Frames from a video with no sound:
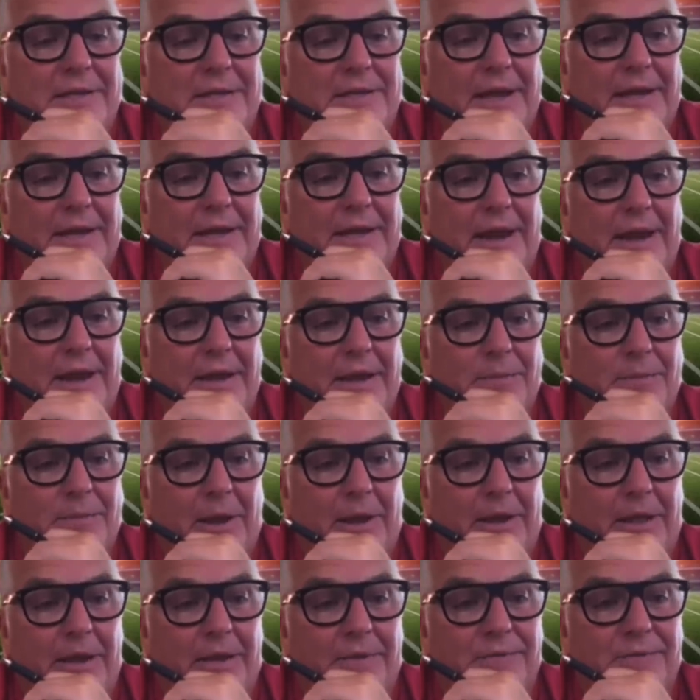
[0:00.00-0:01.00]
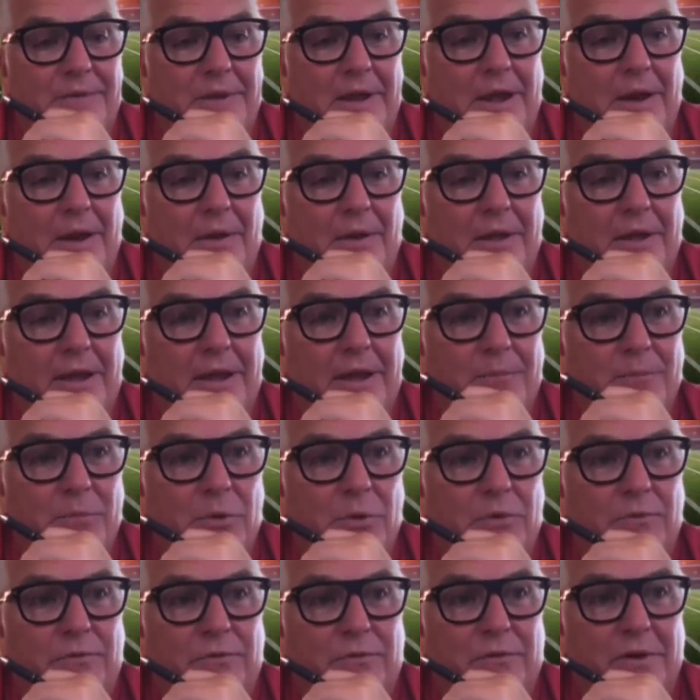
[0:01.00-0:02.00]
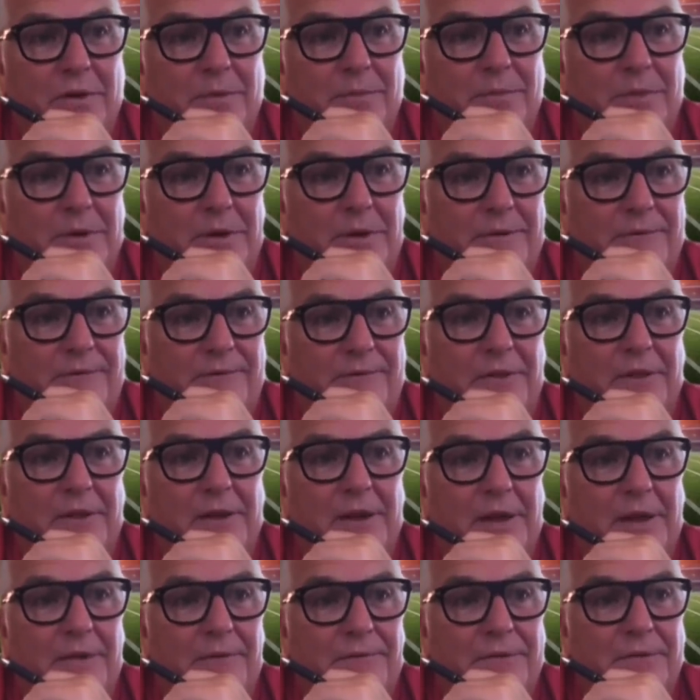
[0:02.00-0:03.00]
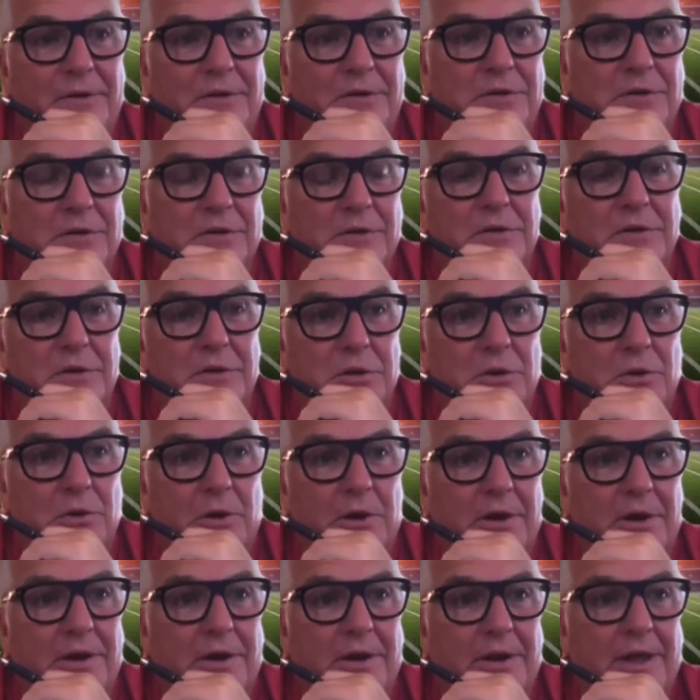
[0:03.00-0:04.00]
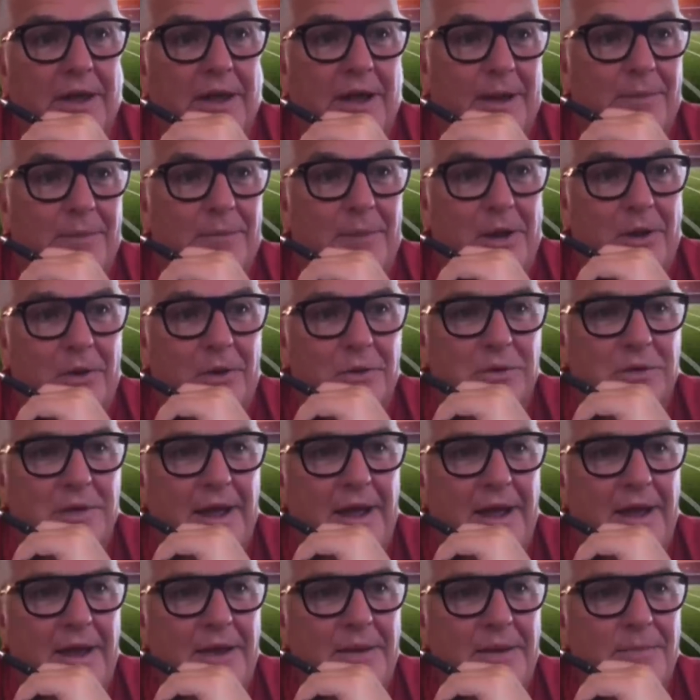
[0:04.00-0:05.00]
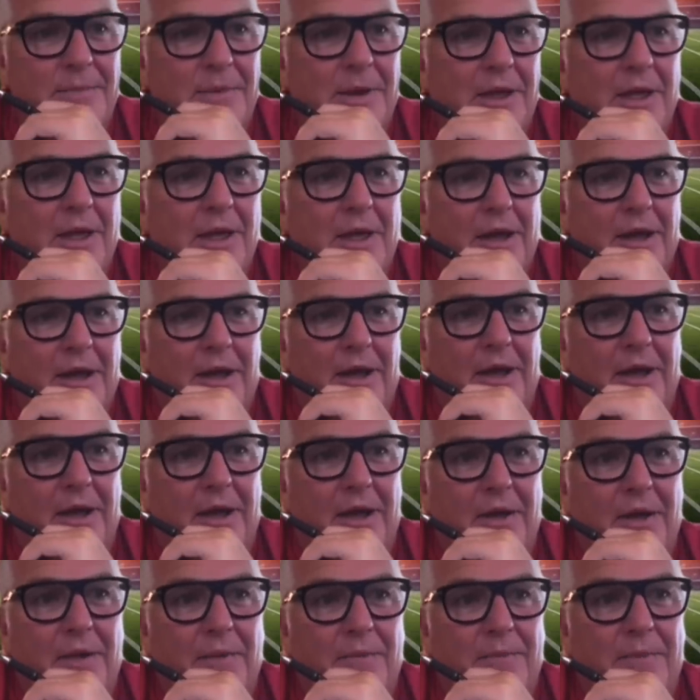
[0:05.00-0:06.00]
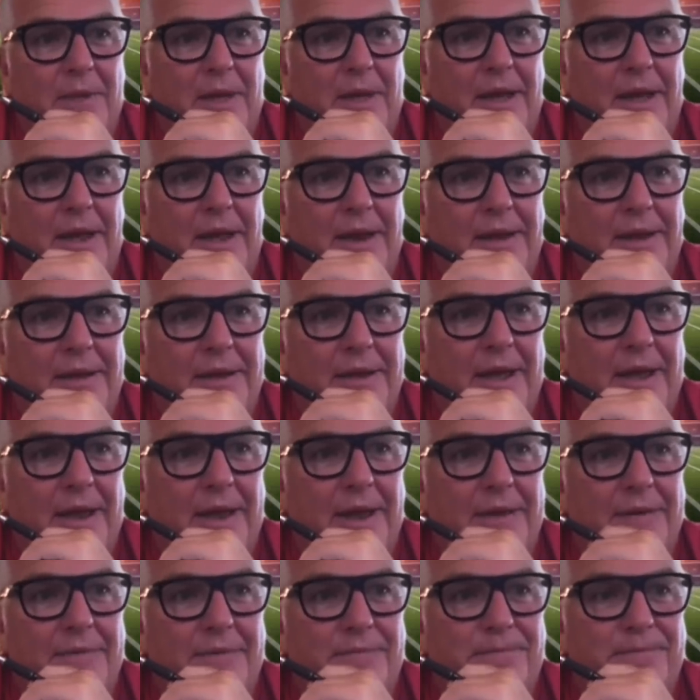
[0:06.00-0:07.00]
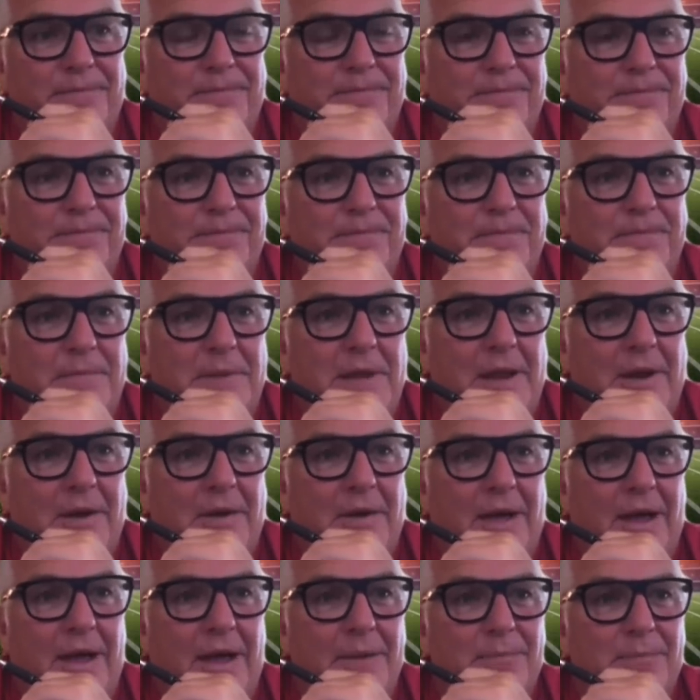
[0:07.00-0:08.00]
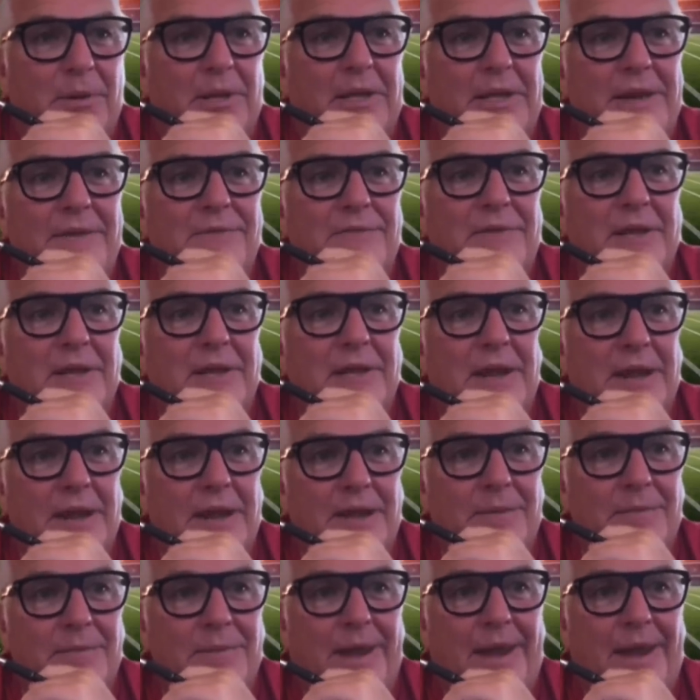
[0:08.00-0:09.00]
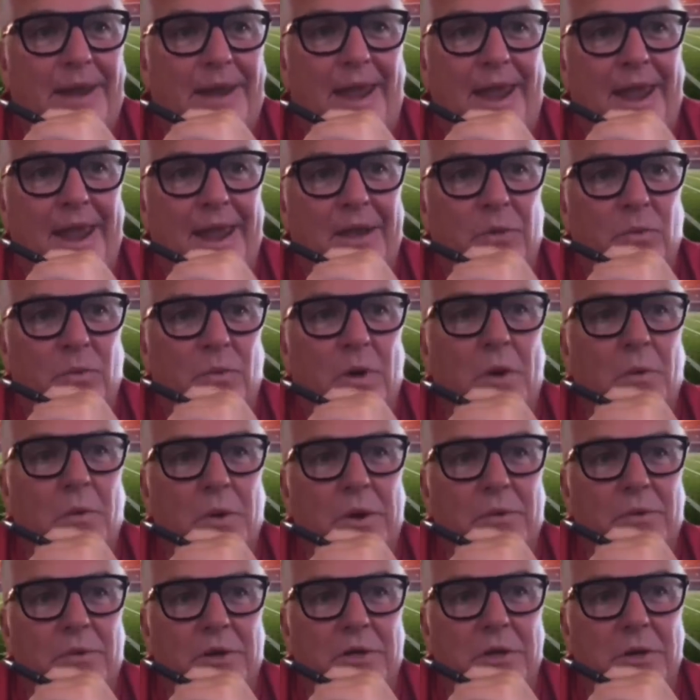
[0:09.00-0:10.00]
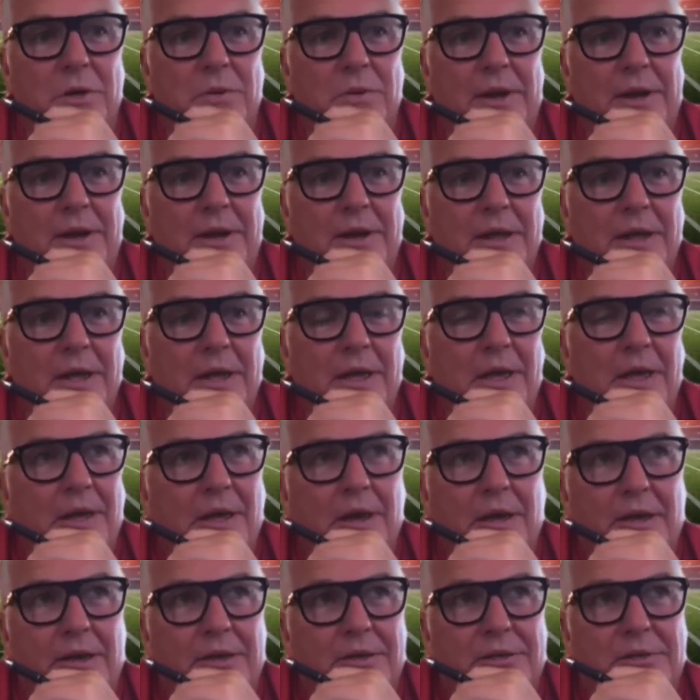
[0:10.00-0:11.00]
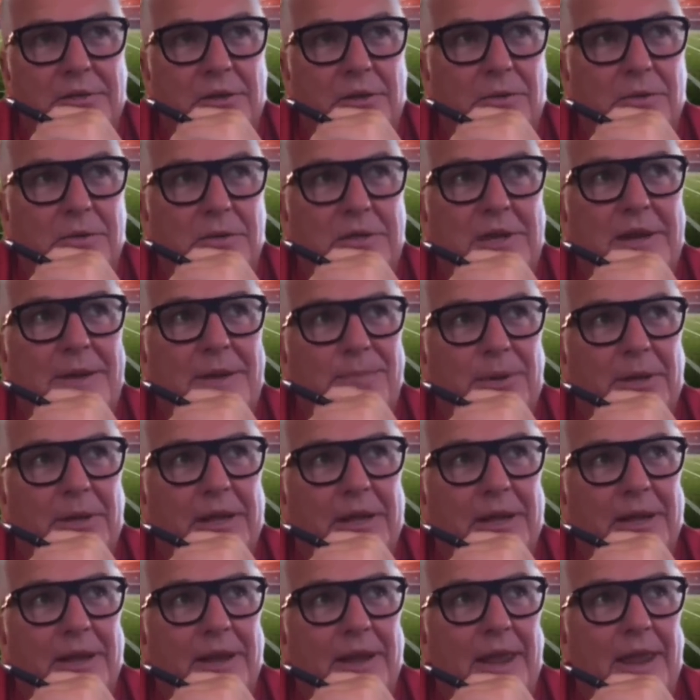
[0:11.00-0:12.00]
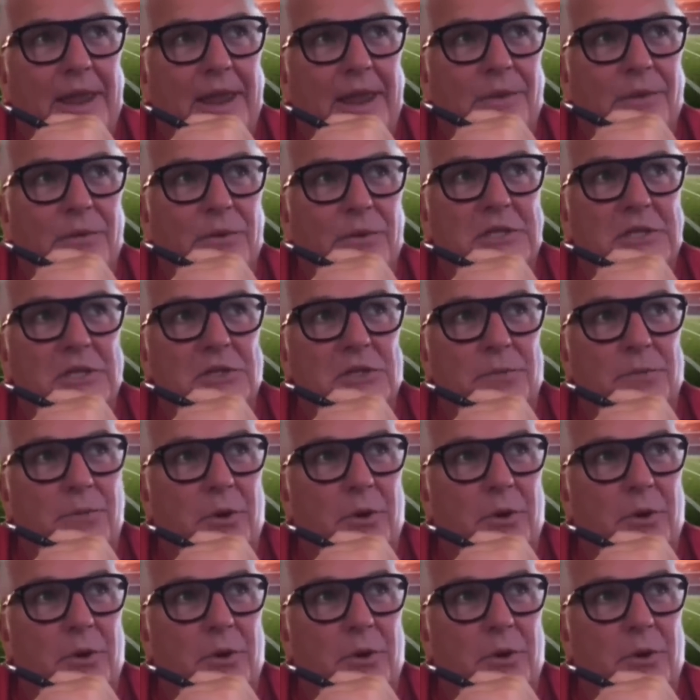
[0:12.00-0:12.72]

dedicated my life to Howard. I moved from Philadelphia to New York on my own dime. I believed in him and what we were doing so deeply, and it was such a